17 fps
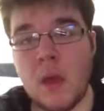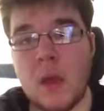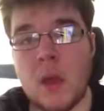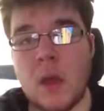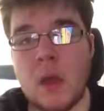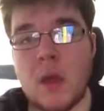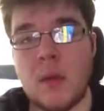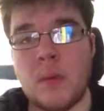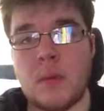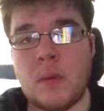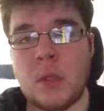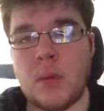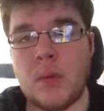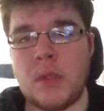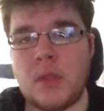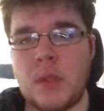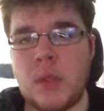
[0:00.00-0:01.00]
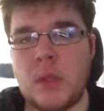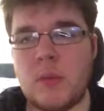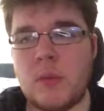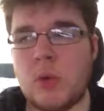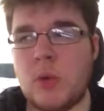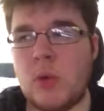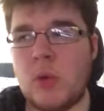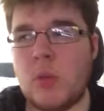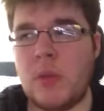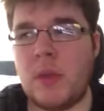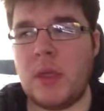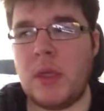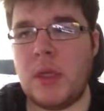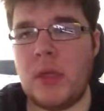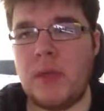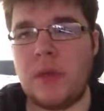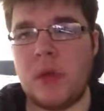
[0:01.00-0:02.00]
I'm um, going to be doing
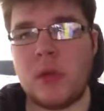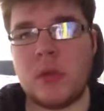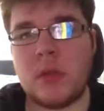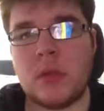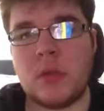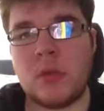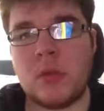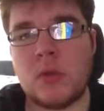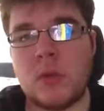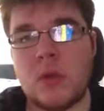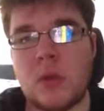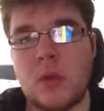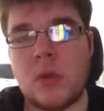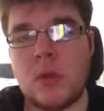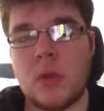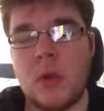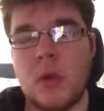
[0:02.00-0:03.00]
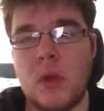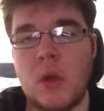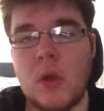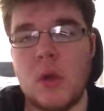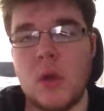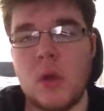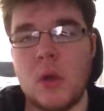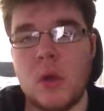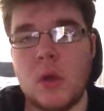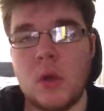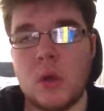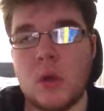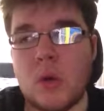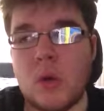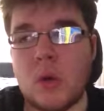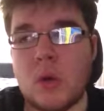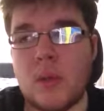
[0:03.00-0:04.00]
probably Until Dawn
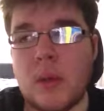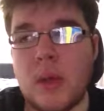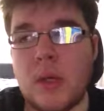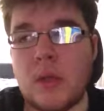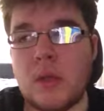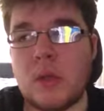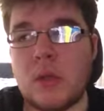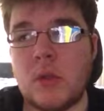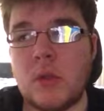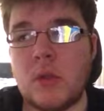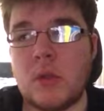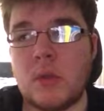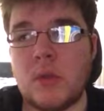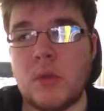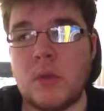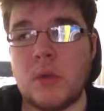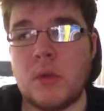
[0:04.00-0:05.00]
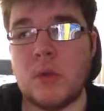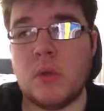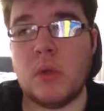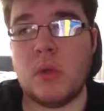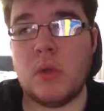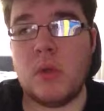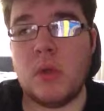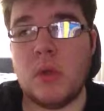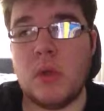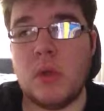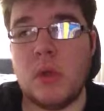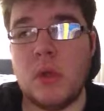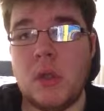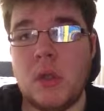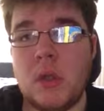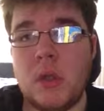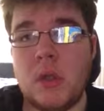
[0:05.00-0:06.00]
or I might do some more
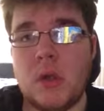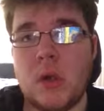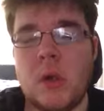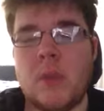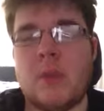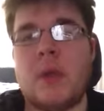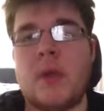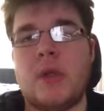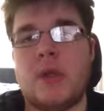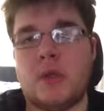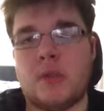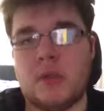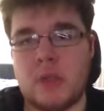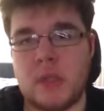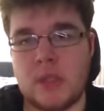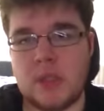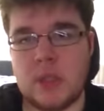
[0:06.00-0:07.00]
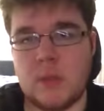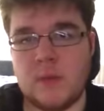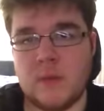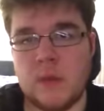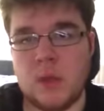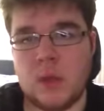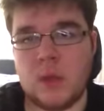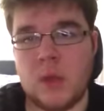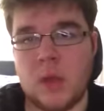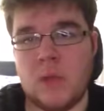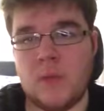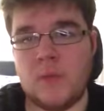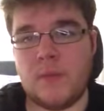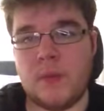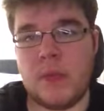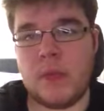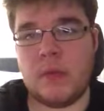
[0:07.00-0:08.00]
Oh, I'm going to do some more Destiny with Luke,
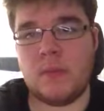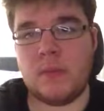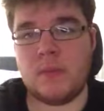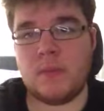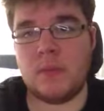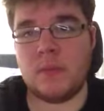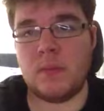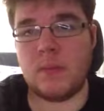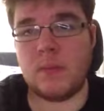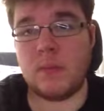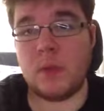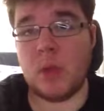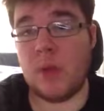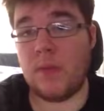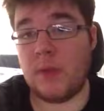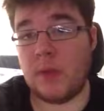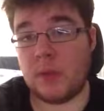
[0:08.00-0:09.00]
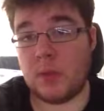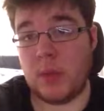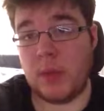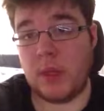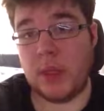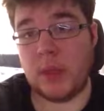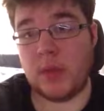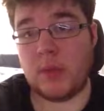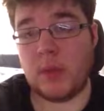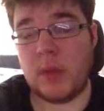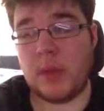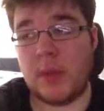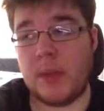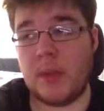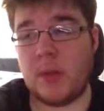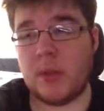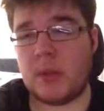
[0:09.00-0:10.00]
hopefully. Hopefully this weekend,
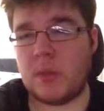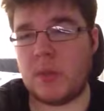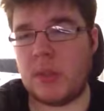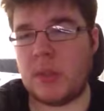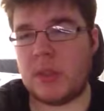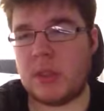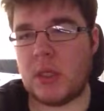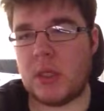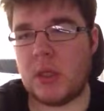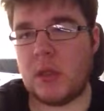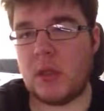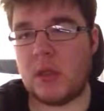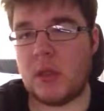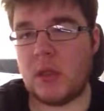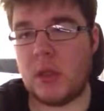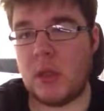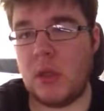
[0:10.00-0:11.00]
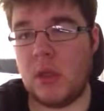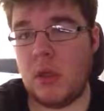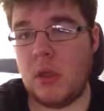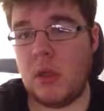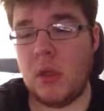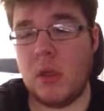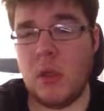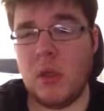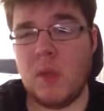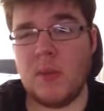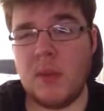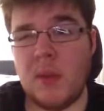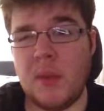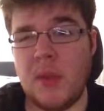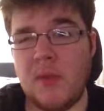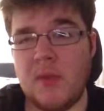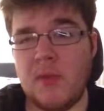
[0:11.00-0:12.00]
maybe, possibly Sunday,
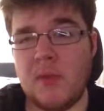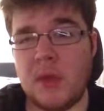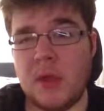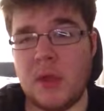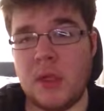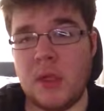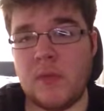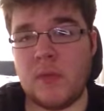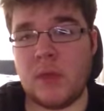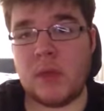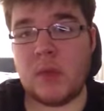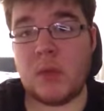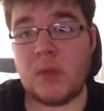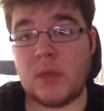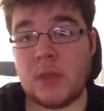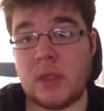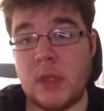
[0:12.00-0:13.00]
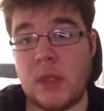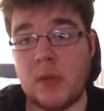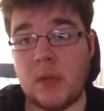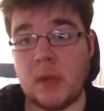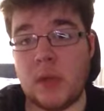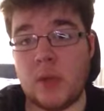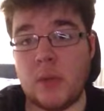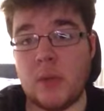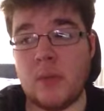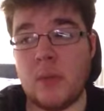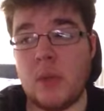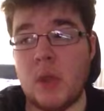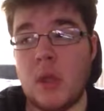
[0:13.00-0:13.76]
maybe even Friday evening. We'll see on that one.